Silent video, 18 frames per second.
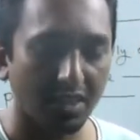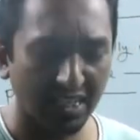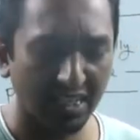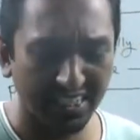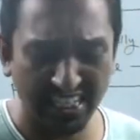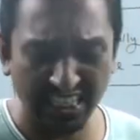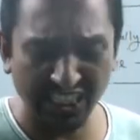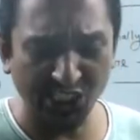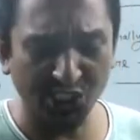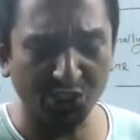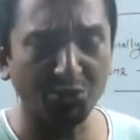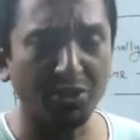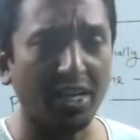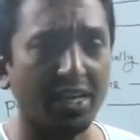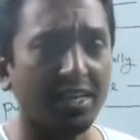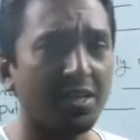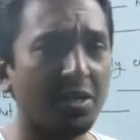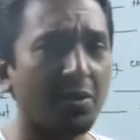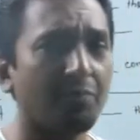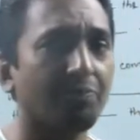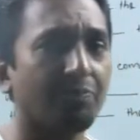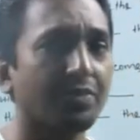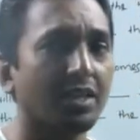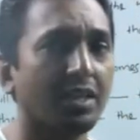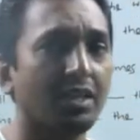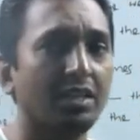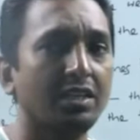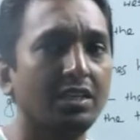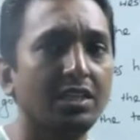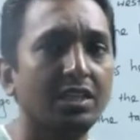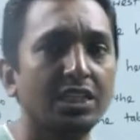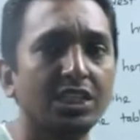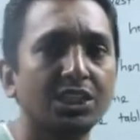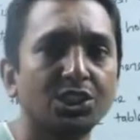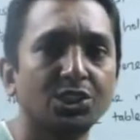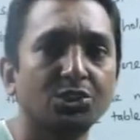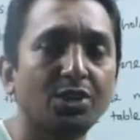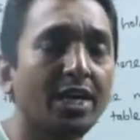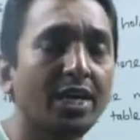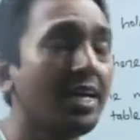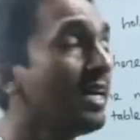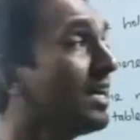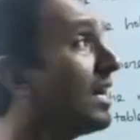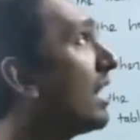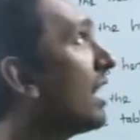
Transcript: Dear student, today